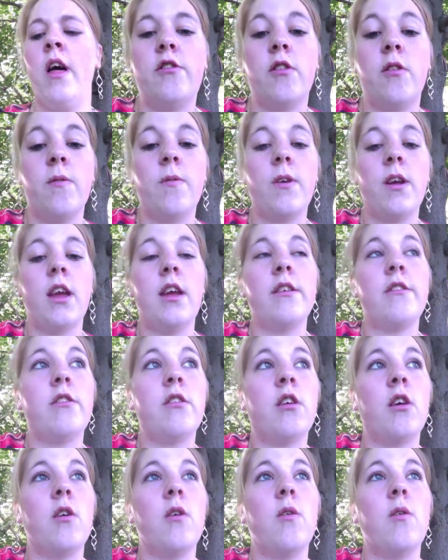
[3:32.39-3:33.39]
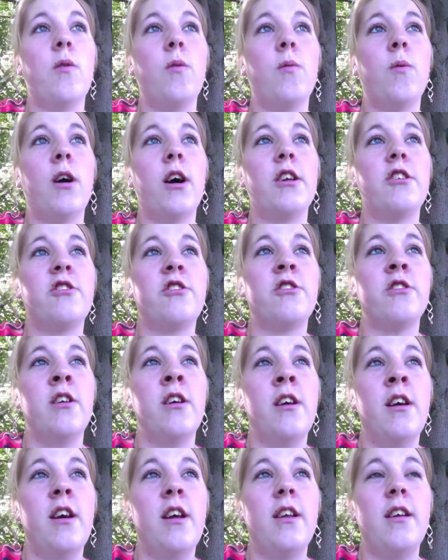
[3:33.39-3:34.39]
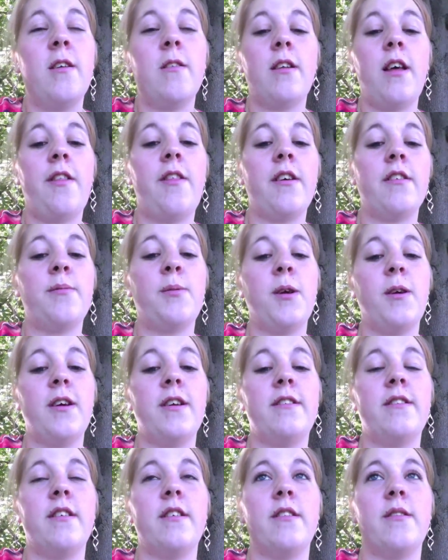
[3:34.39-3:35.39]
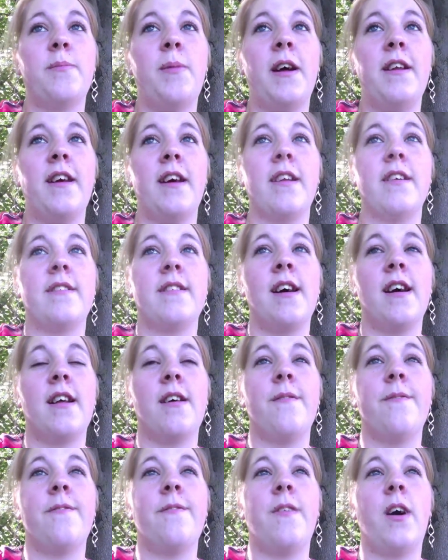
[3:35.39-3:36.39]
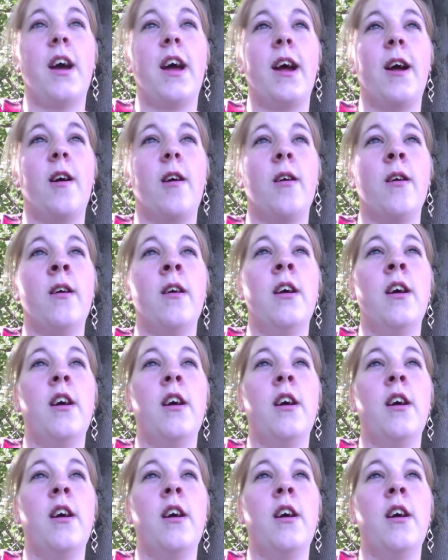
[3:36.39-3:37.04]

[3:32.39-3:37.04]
Don't forget to go watch Near Death Experiences by Dan Is Not on Fire.